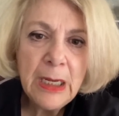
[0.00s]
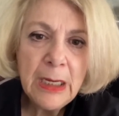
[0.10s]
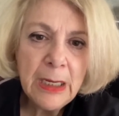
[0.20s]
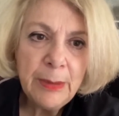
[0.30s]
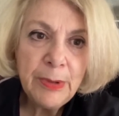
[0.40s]

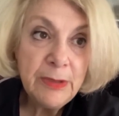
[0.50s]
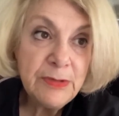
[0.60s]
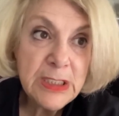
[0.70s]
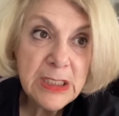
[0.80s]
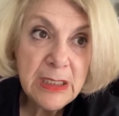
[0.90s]
I believe
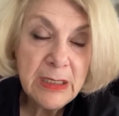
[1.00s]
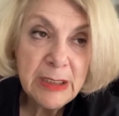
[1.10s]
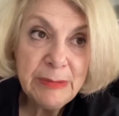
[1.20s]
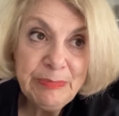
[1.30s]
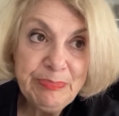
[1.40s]
it's
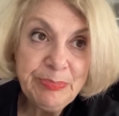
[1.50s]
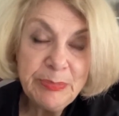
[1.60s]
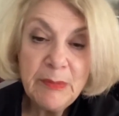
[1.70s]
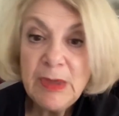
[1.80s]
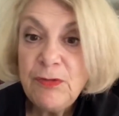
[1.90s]

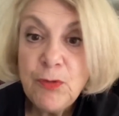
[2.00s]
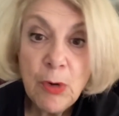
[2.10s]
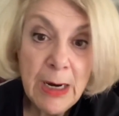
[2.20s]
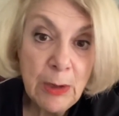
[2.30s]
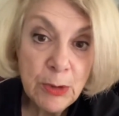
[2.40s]

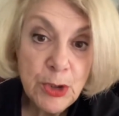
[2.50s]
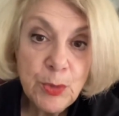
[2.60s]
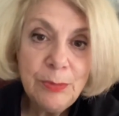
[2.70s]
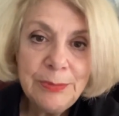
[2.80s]
4 hours